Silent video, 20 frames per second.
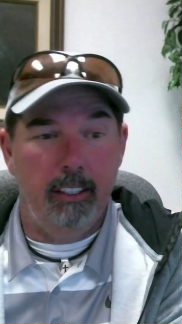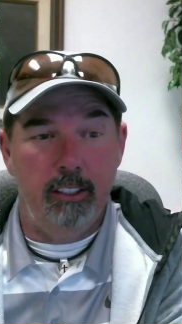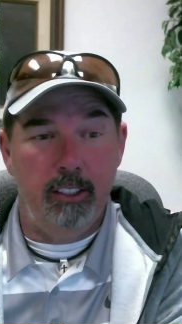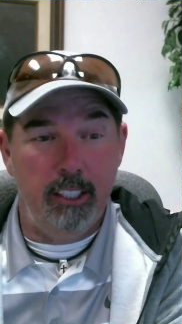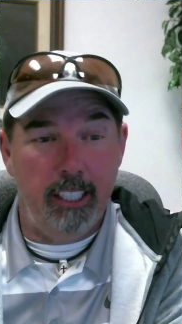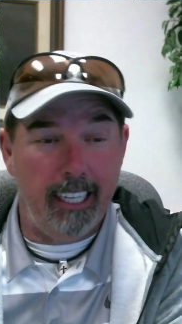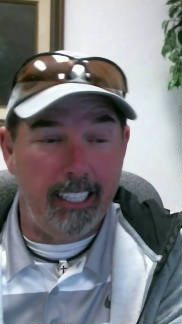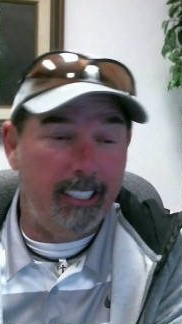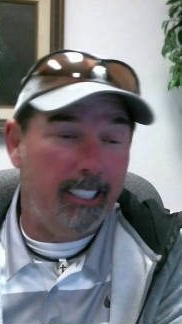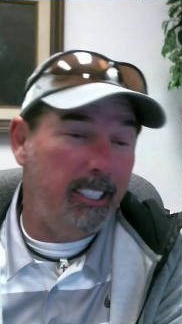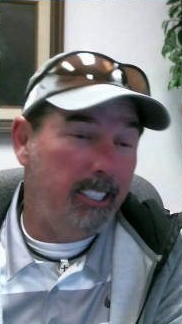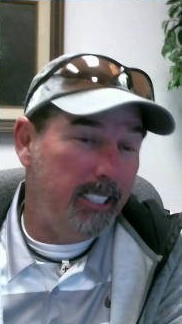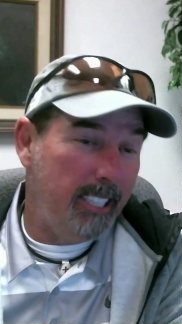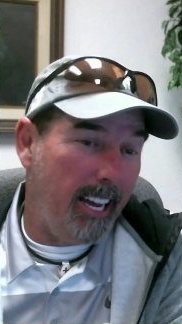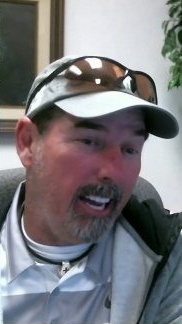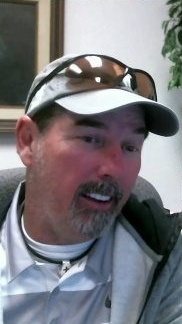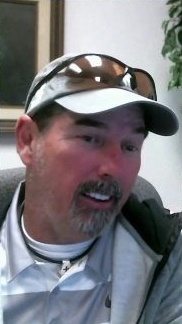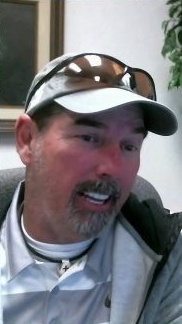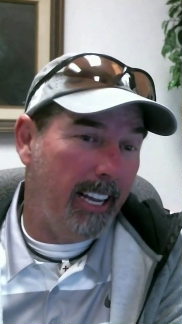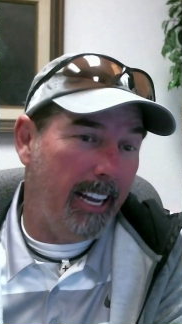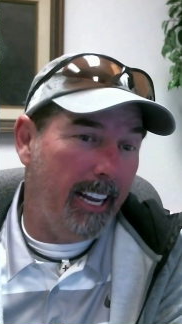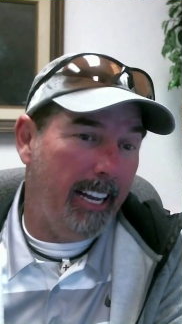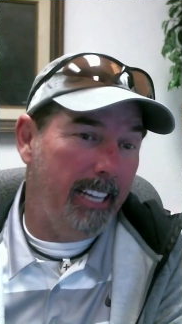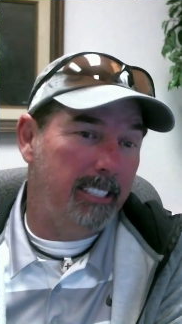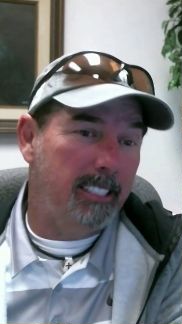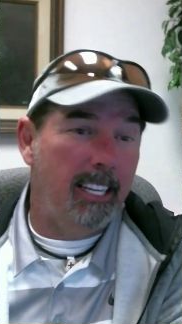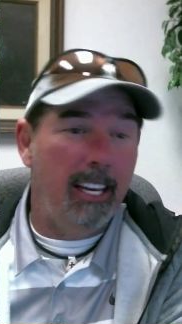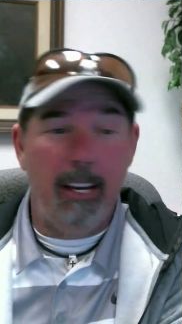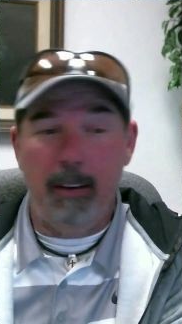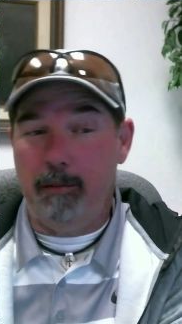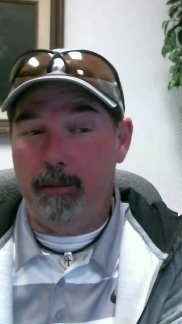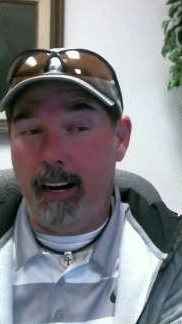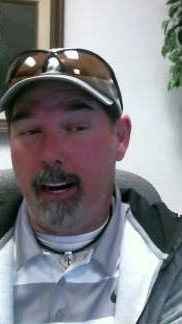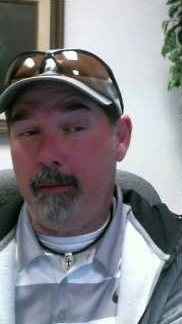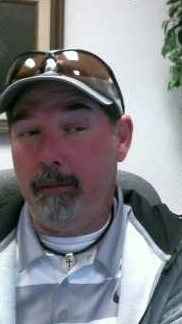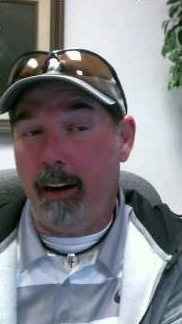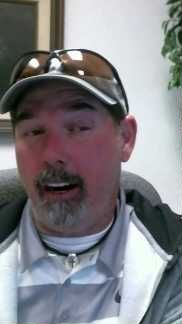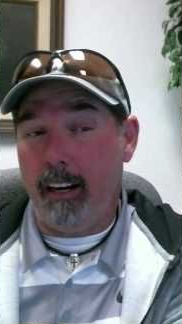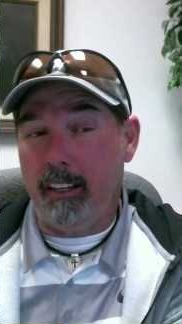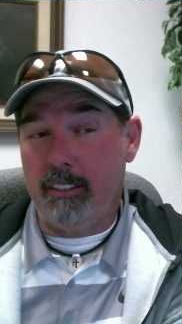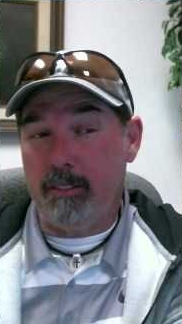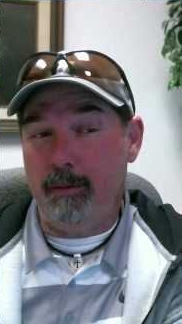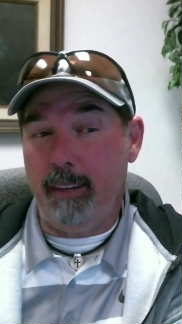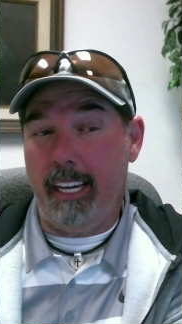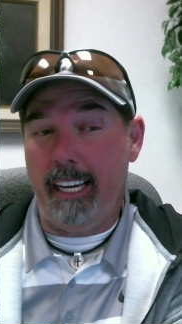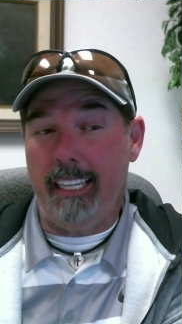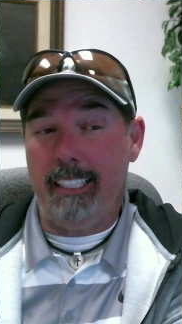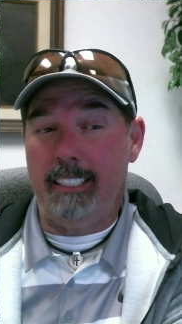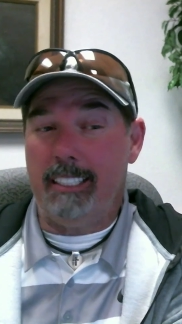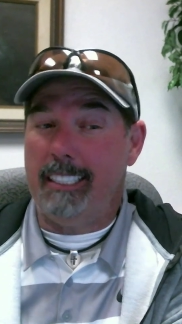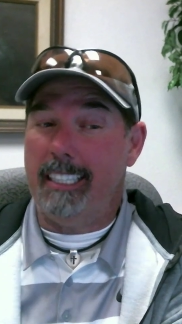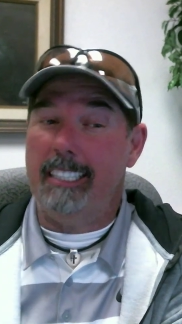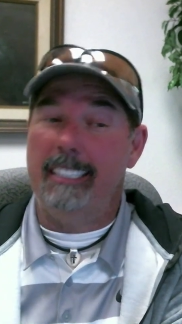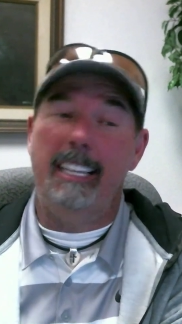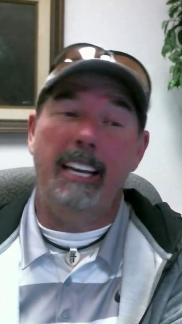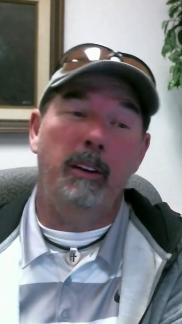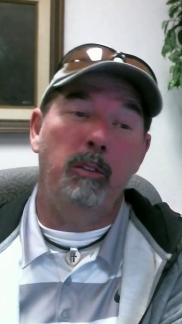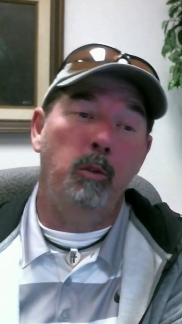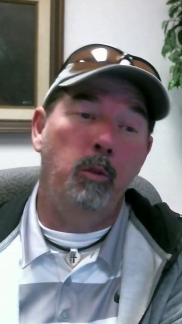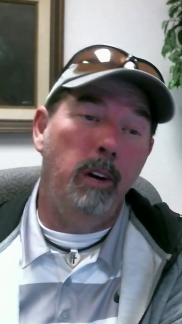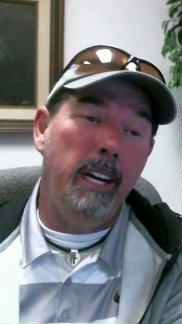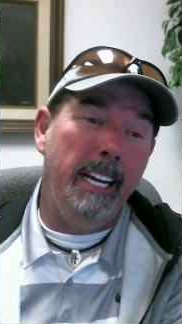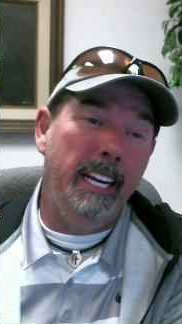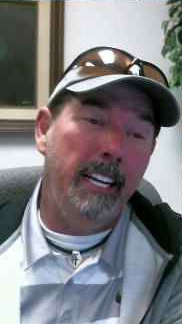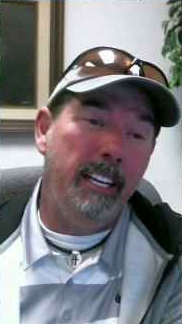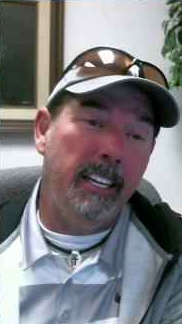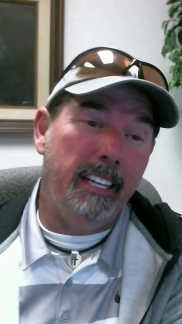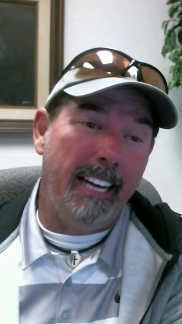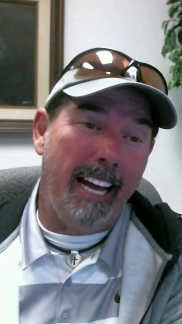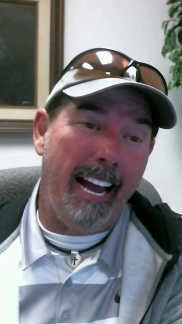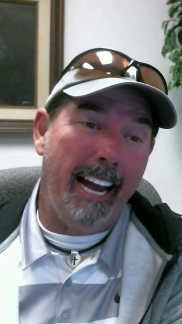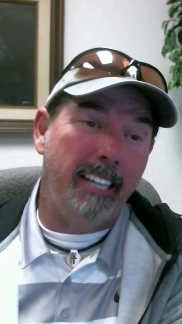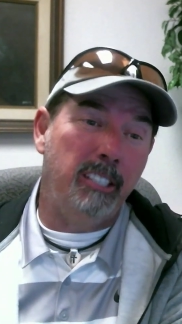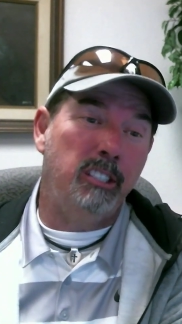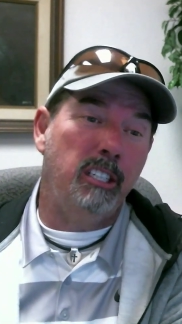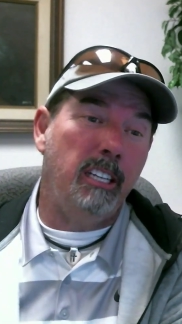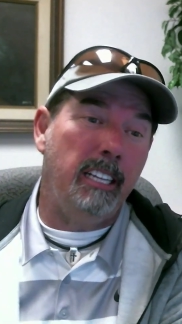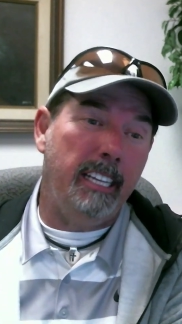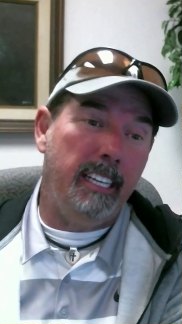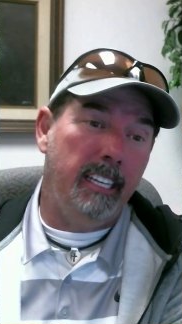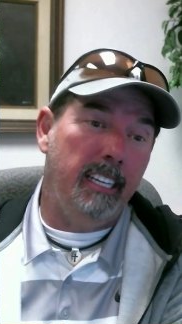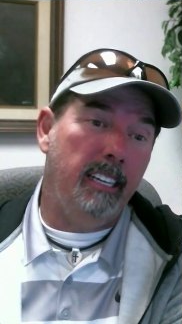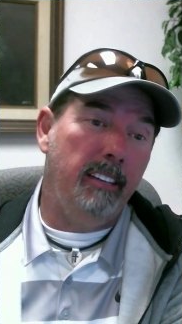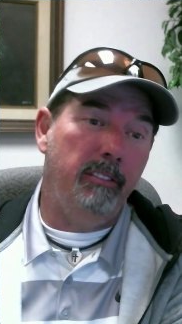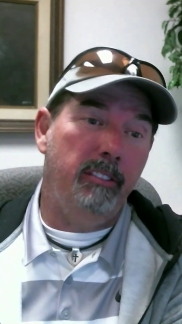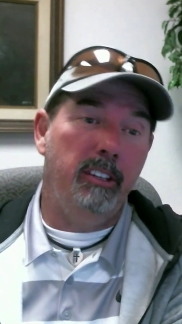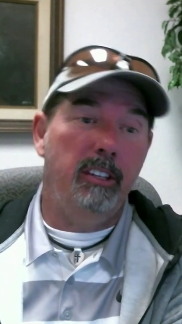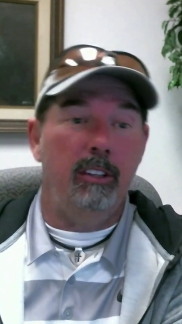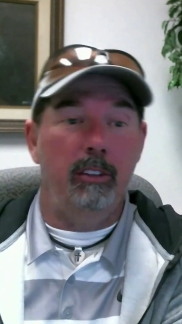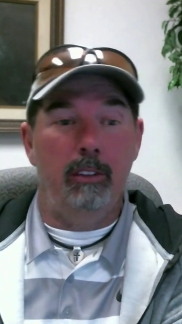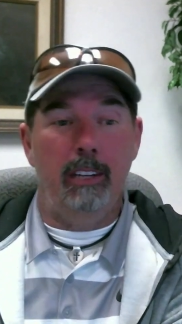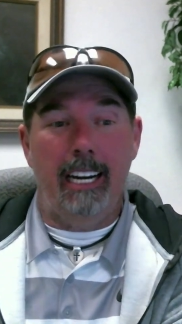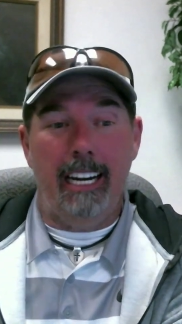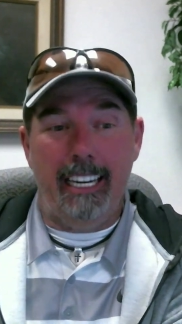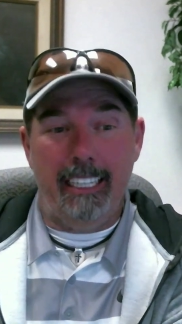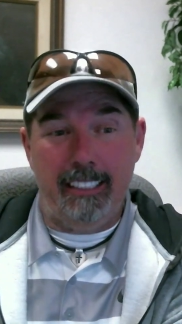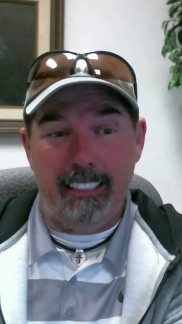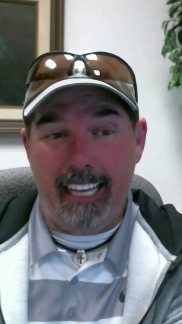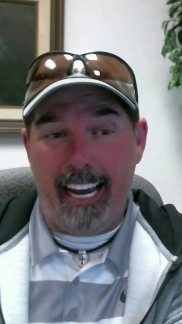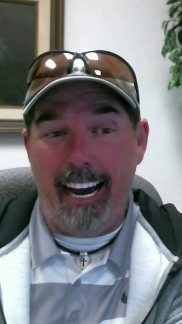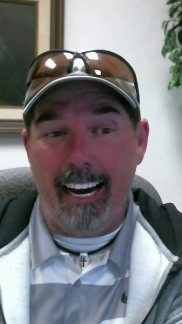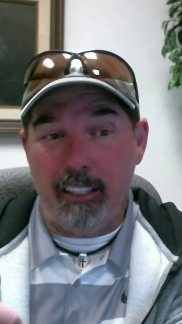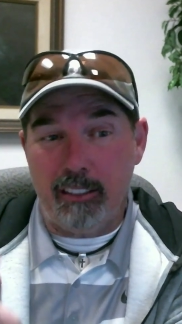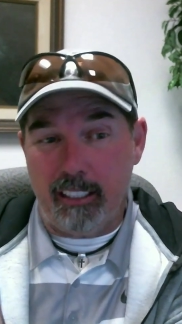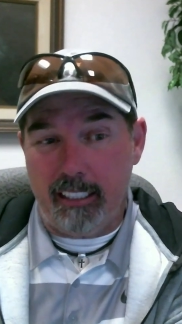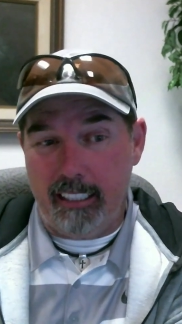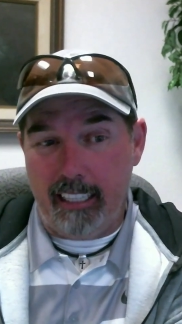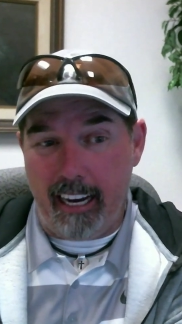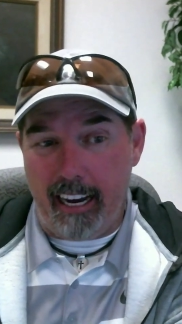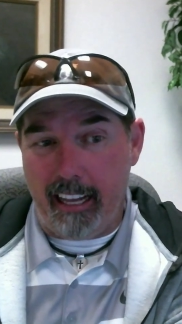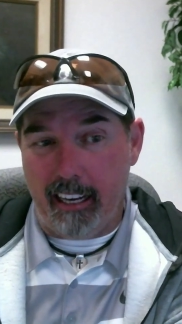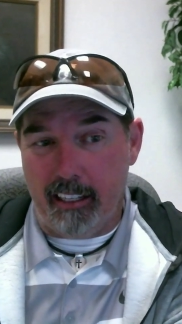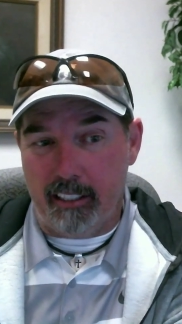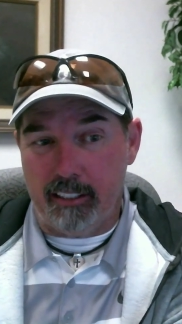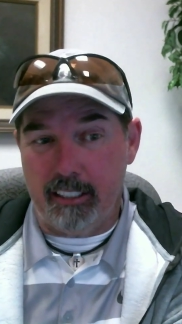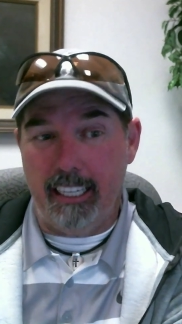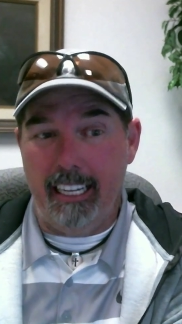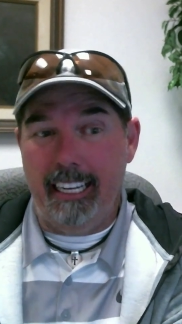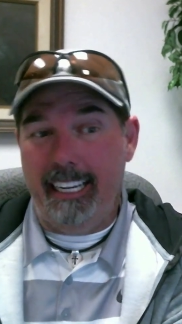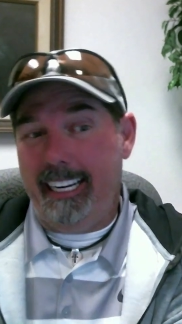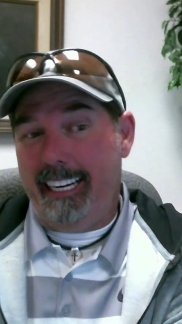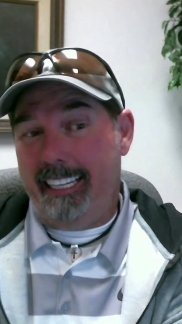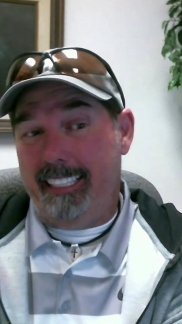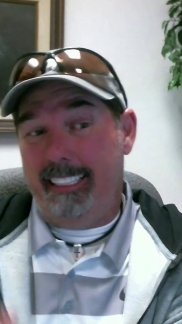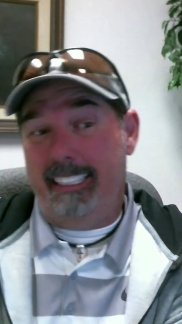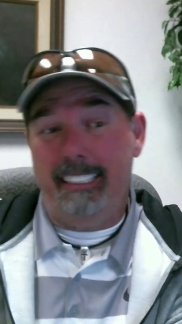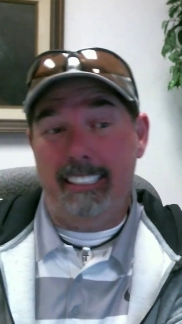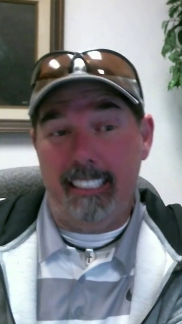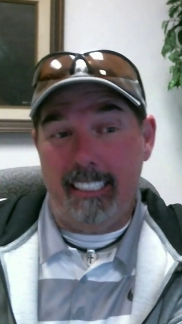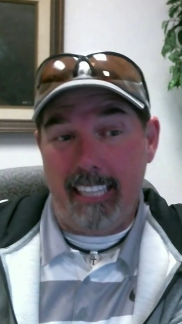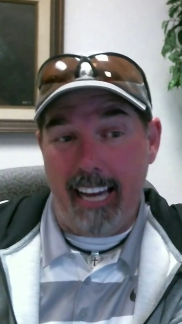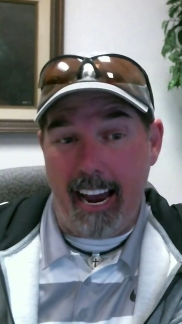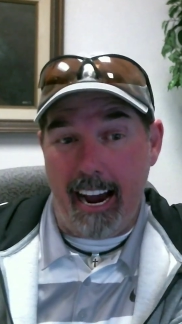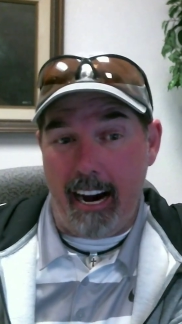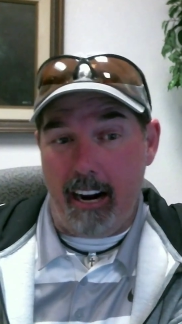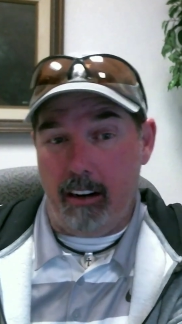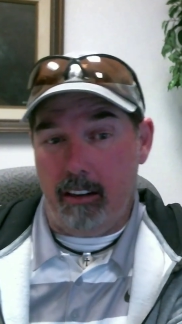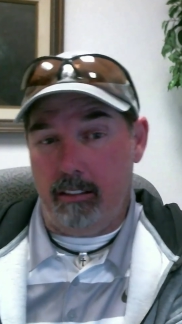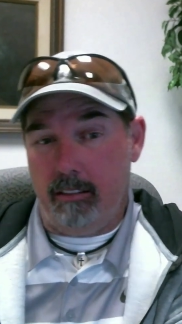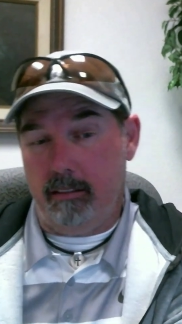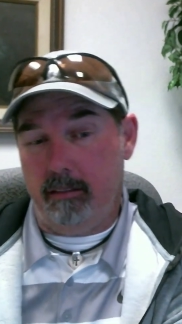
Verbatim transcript: Check this out, guys my boss man said that we could actually give you a $1,000. And this is how.